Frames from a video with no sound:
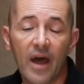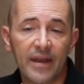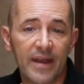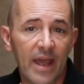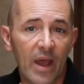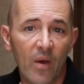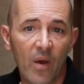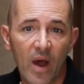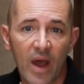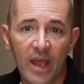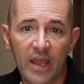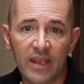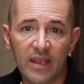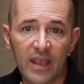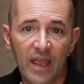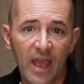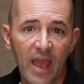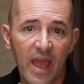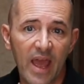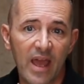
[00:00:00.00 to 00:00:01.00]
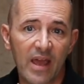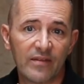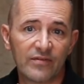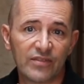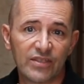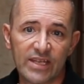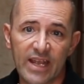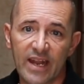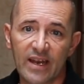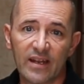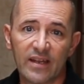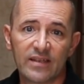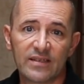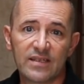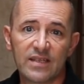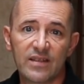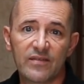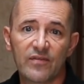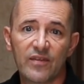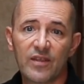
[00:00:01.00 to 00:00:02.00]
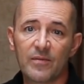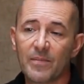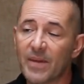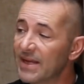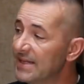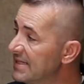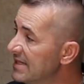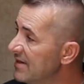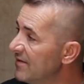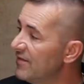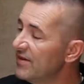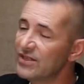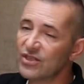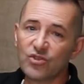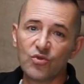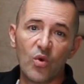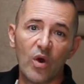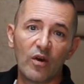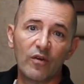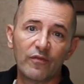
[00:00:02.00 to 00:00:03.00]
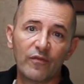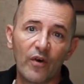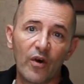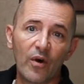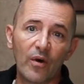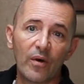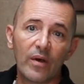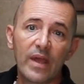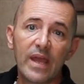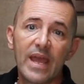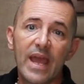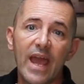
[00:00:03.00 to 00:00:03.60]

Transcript: Now I have satellite TV. My TV's 12 volt.